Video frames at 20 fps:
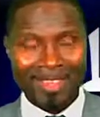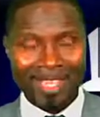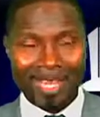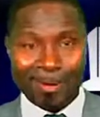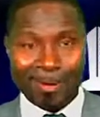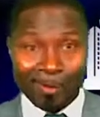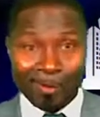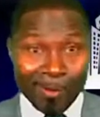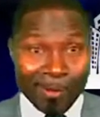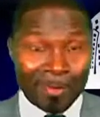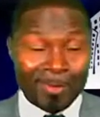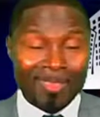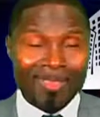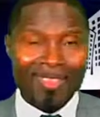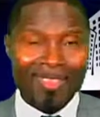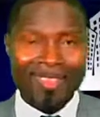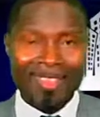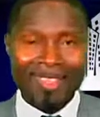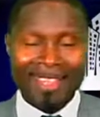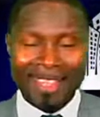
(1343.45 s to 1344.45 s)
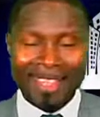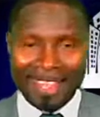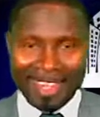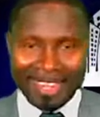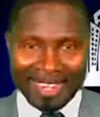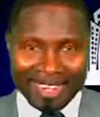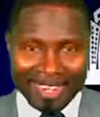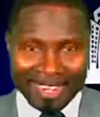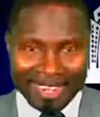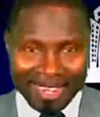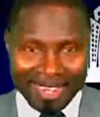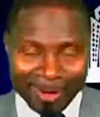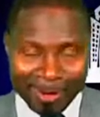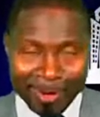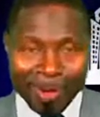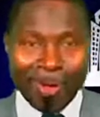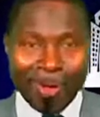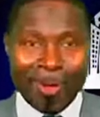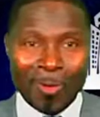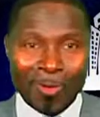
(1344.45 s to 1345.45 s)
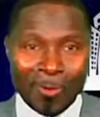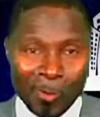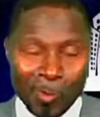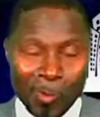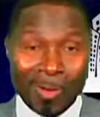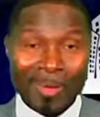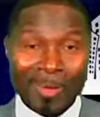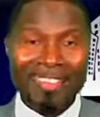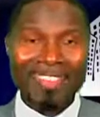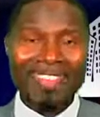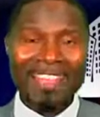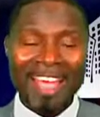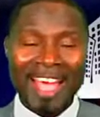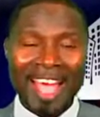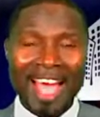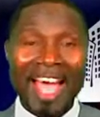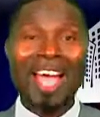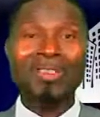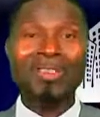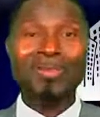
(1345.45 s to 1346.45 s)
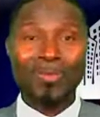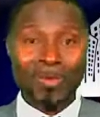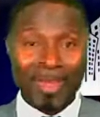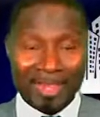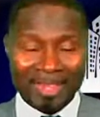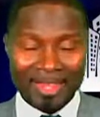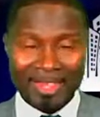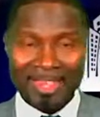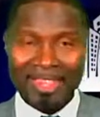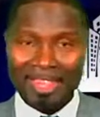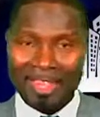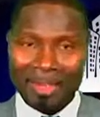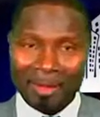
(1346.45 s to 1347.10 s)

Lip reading: The law rewards hard work,